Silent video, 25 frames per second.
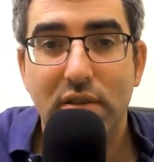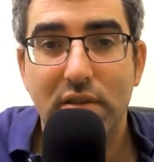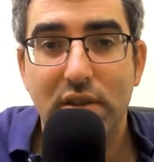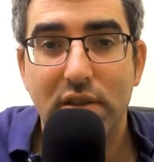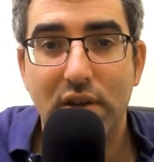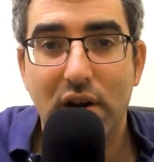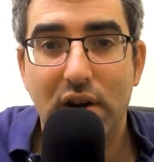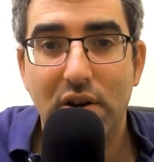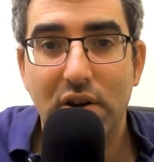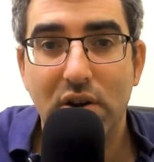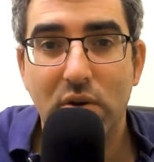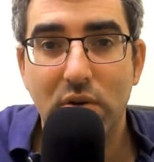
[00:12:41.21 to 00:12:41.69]

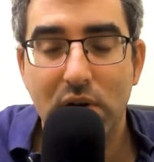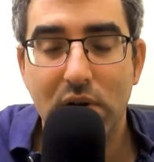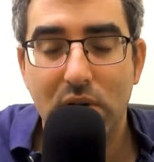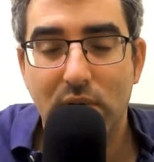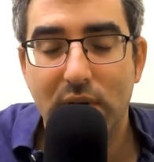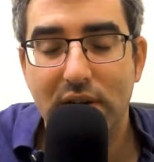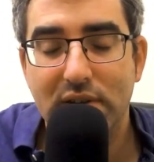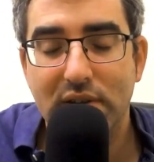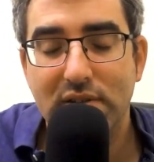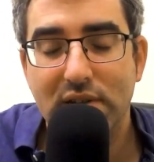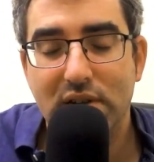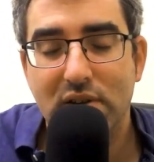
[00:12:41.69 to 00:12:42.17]
the Arnona
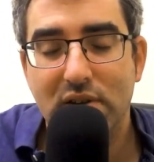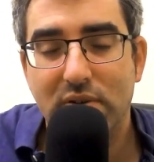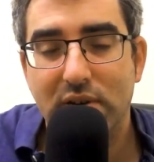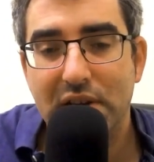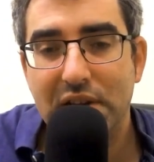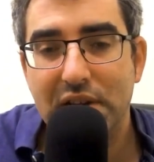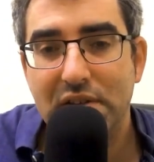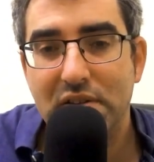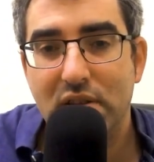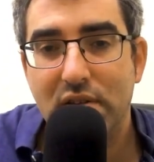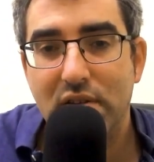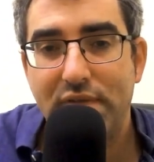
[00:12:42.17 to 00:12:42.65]
works
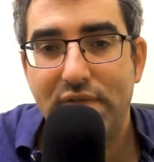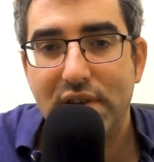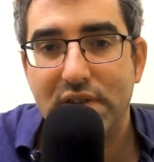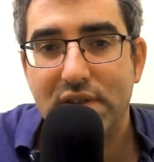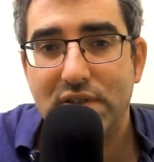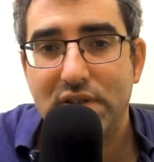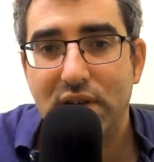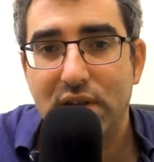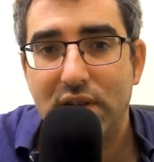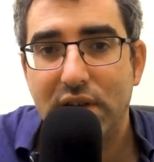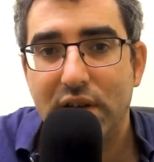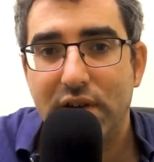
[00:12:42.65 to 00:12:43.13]
according to the
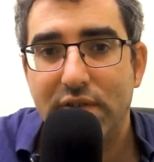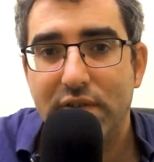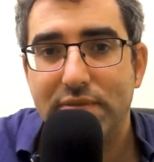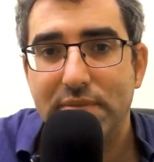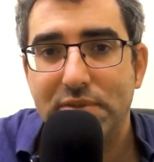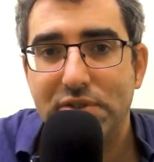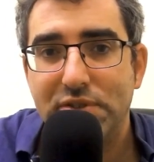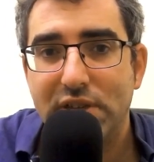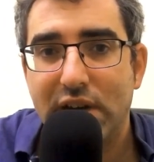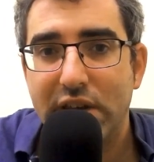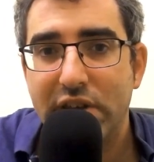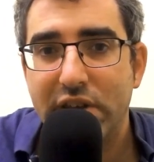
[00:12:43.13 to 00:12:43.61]
fiscal year
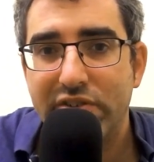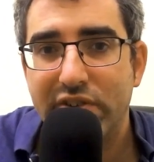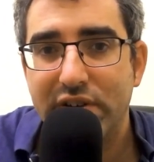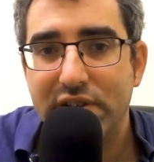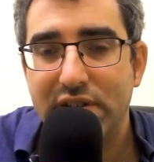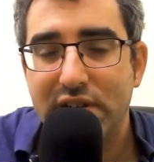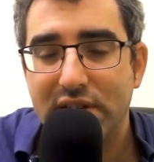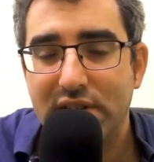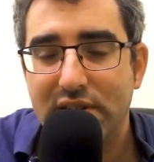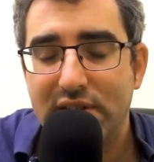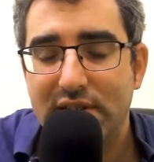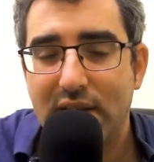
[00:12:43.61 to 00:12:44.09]
from January
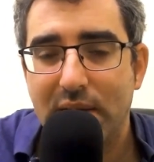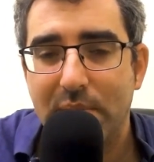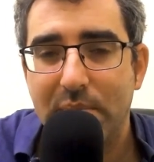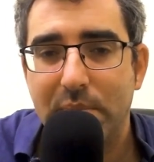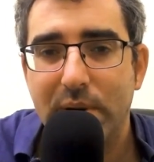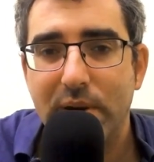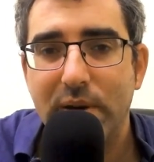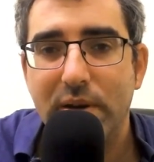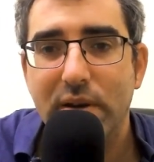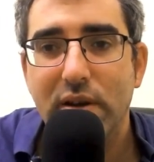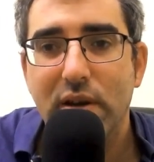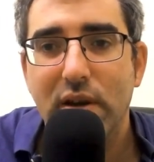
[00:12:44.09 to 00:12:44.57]
to
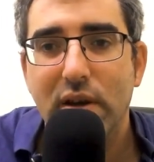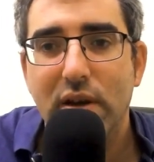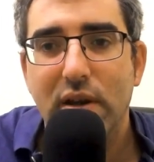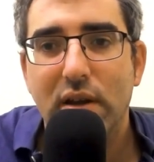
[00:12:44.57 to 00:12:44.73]
December.